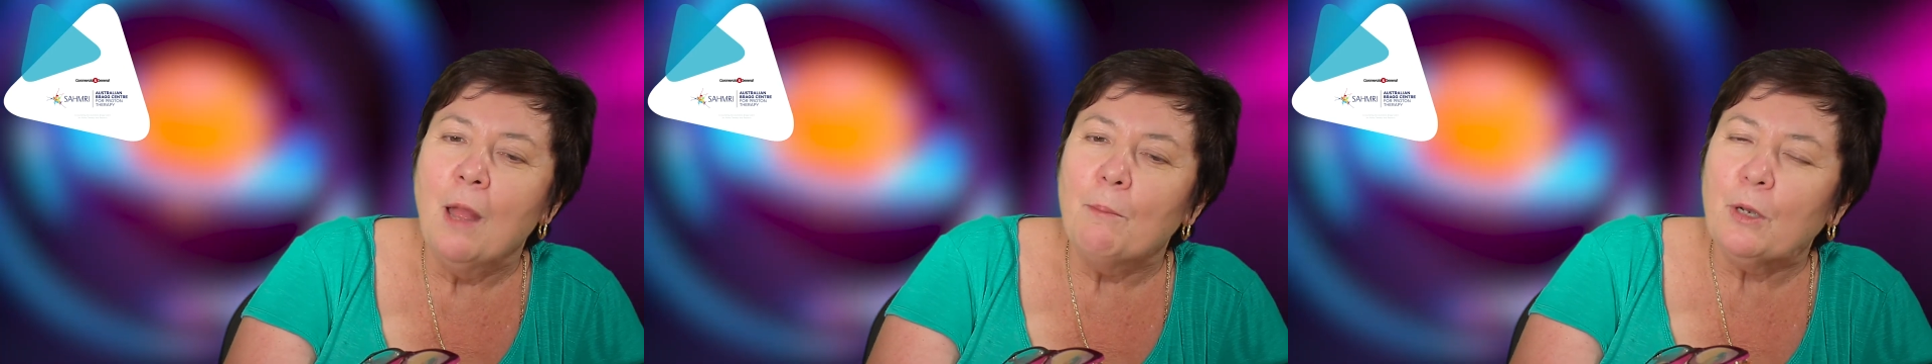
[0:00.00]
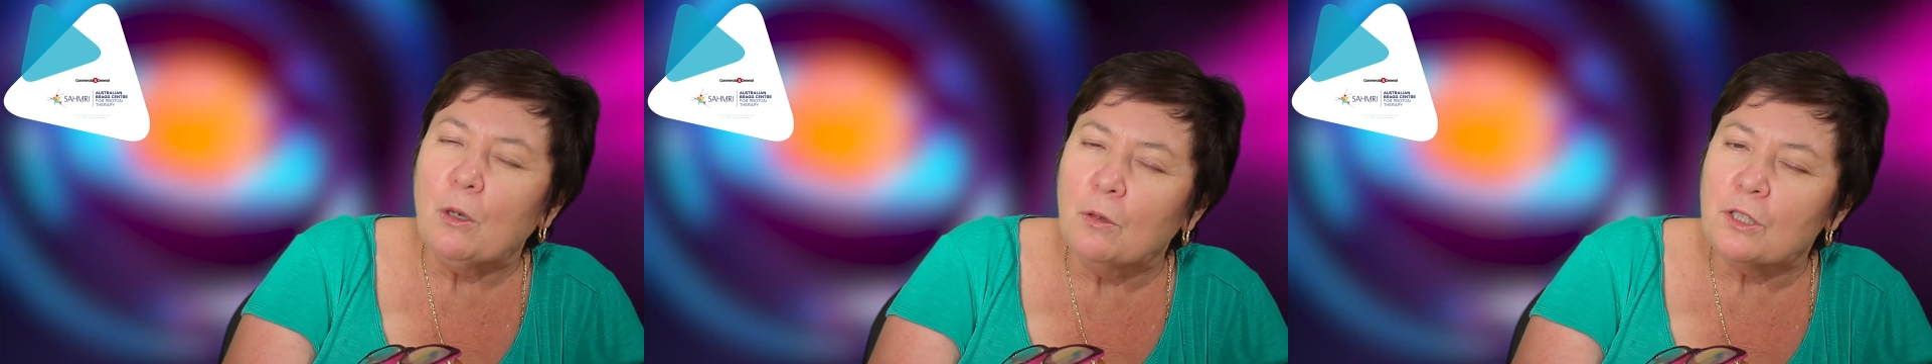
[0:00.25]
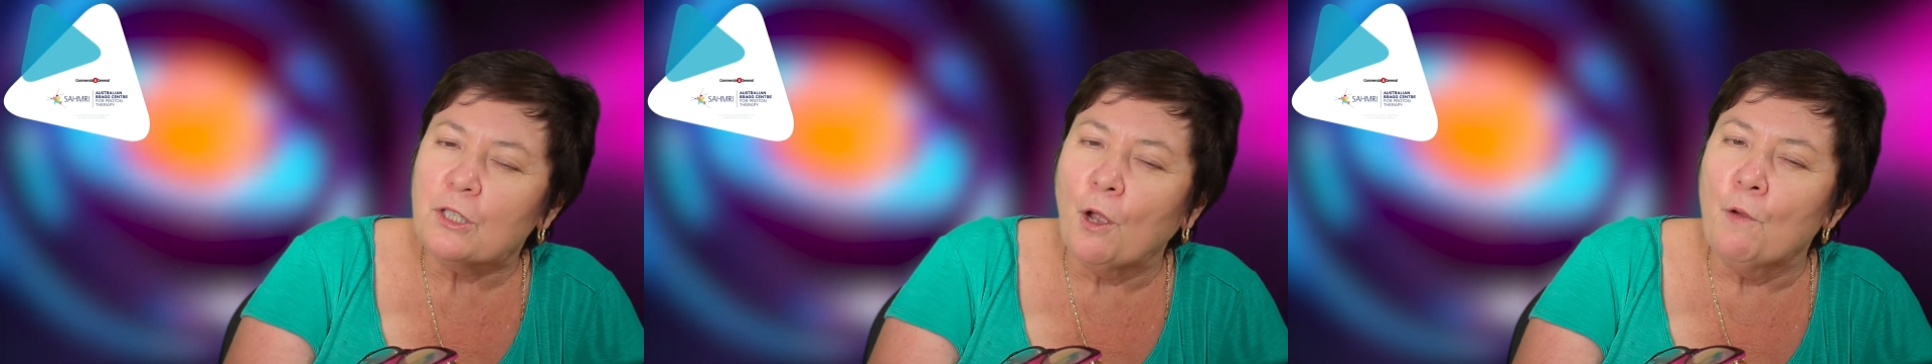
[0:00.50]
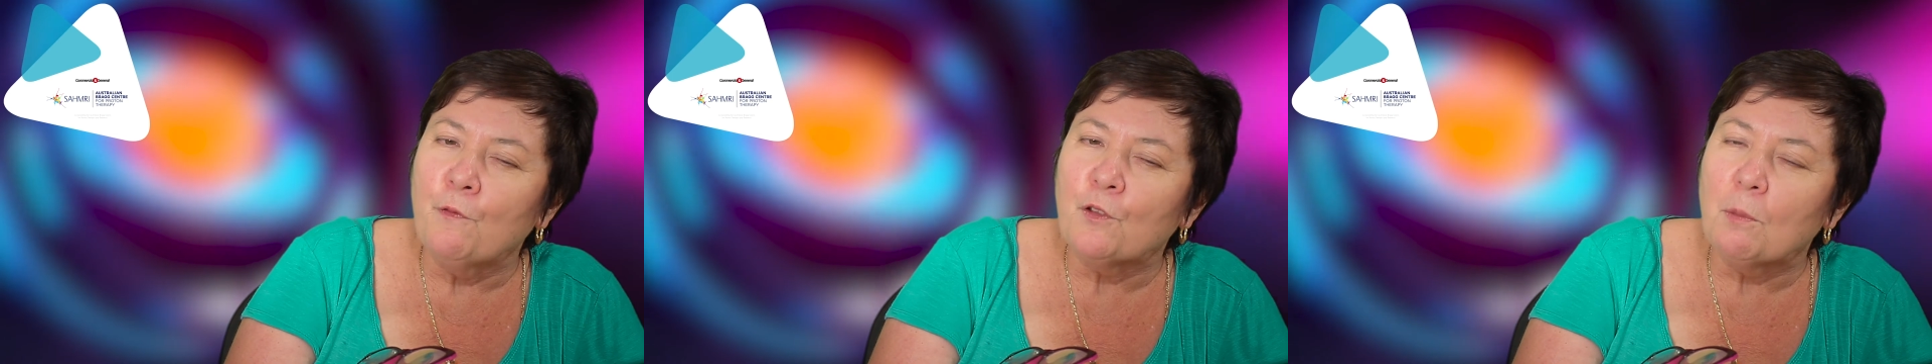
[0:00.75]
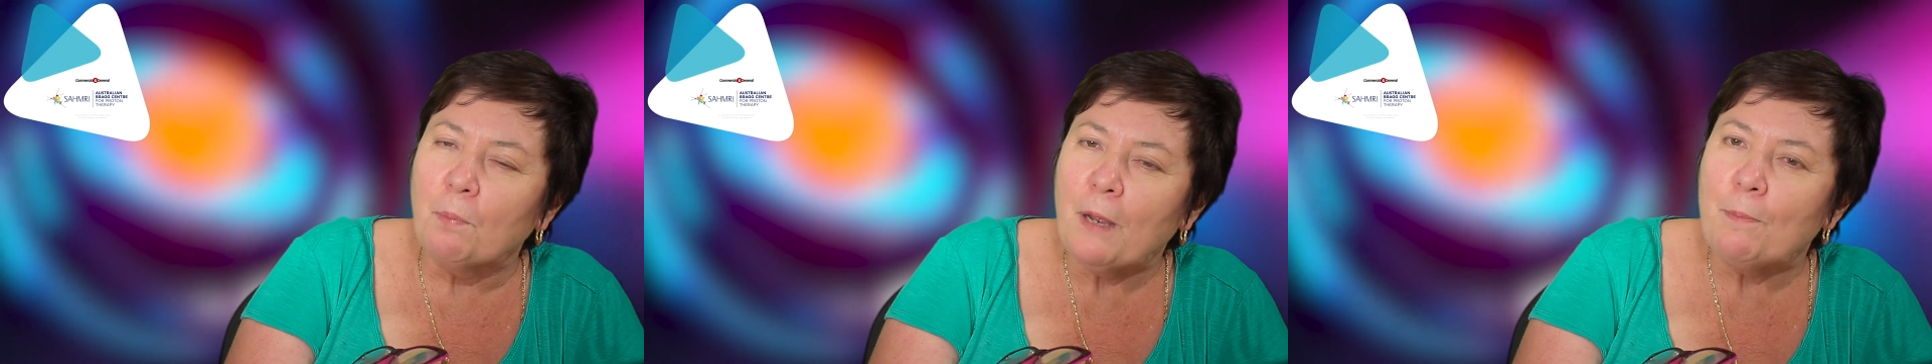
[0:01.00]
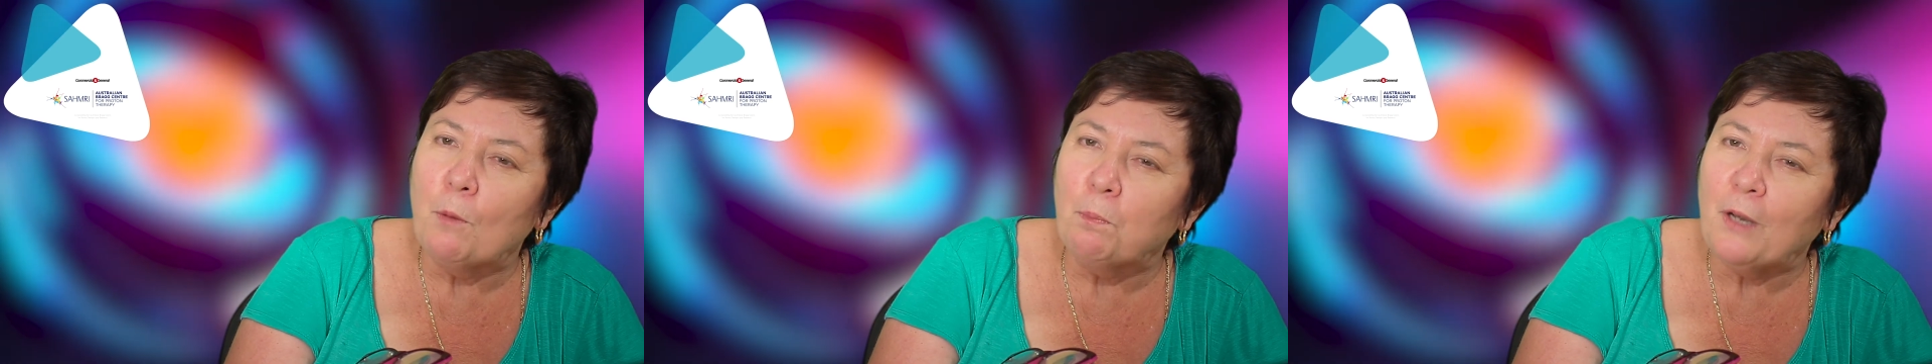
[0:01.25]
but also for the
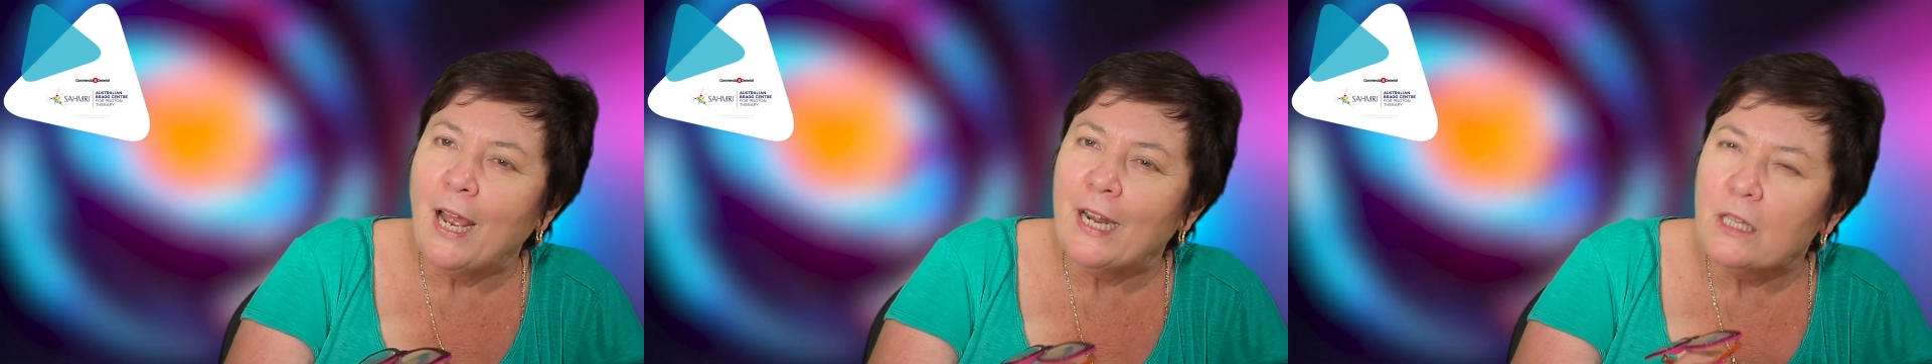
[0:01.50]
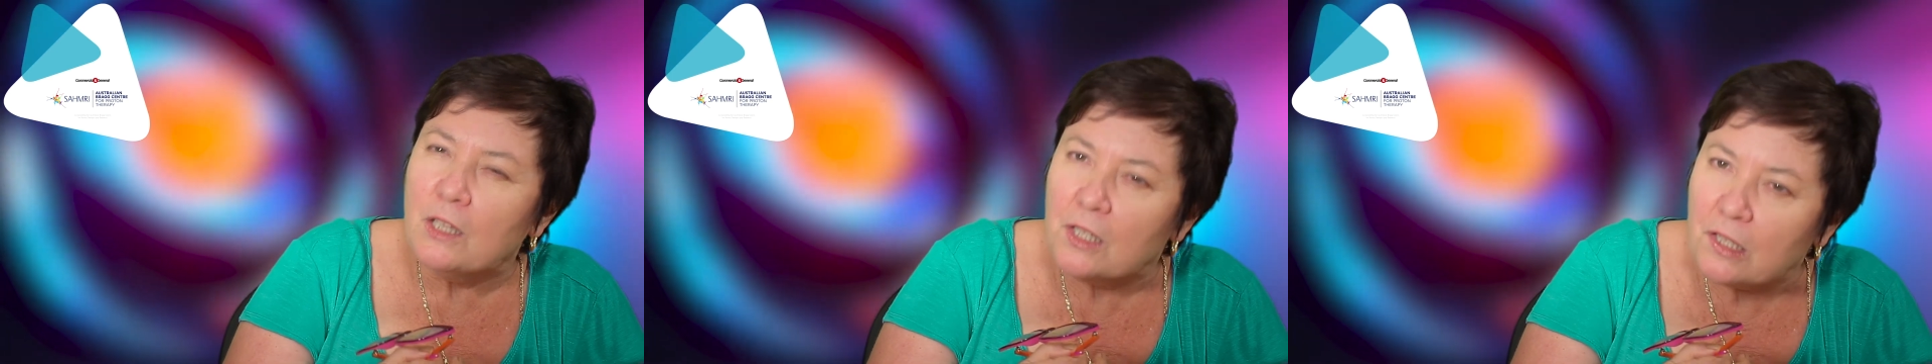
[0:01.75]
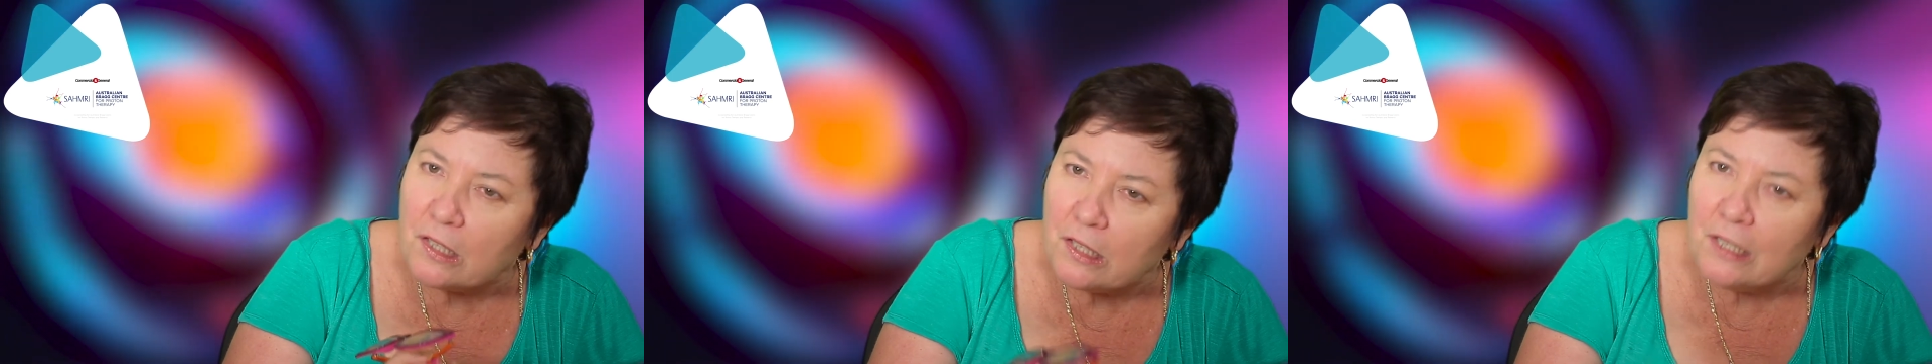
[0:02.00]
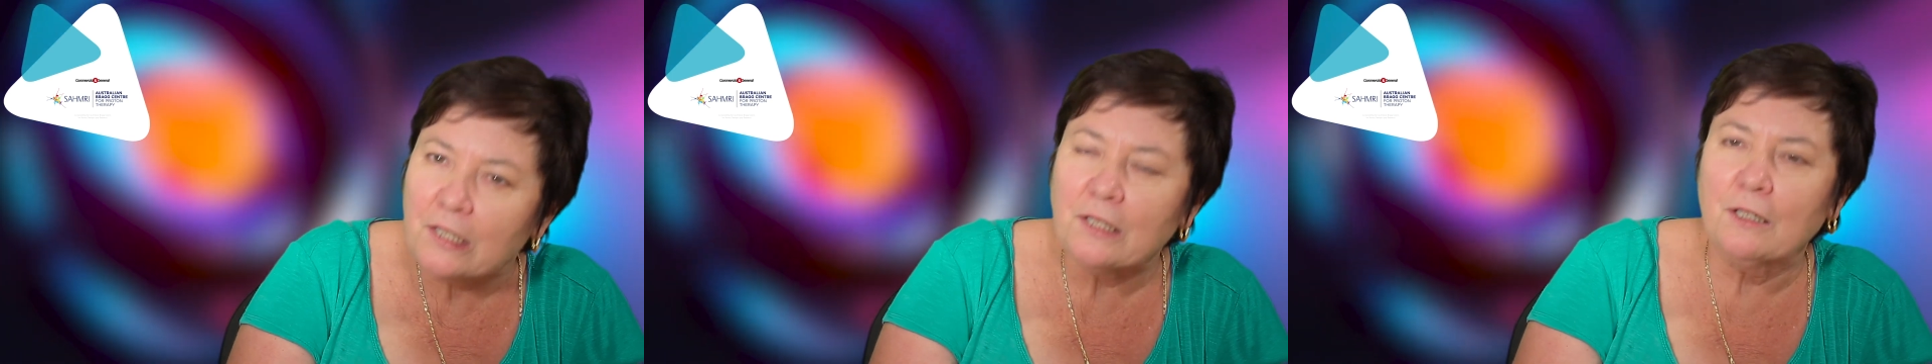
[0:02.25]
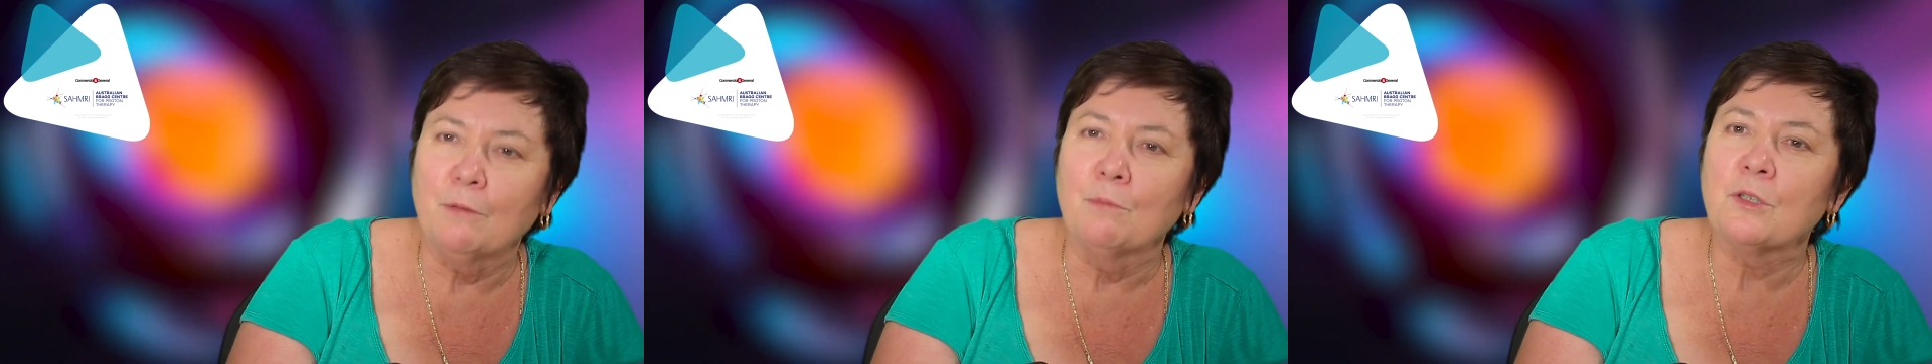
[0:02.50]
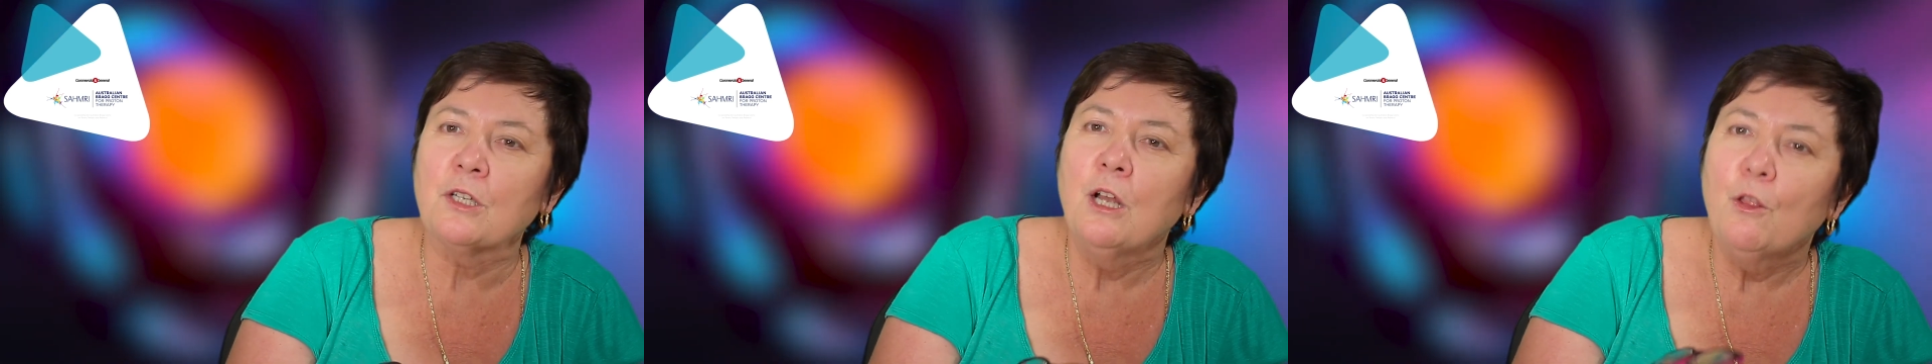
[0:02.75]
people planning the
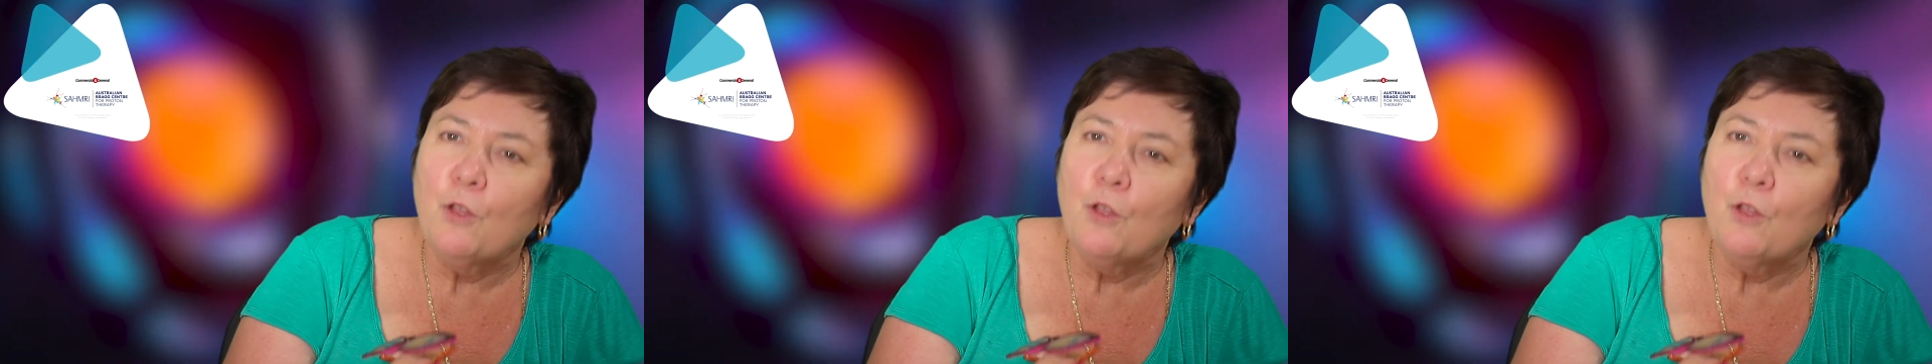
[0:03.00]
systems,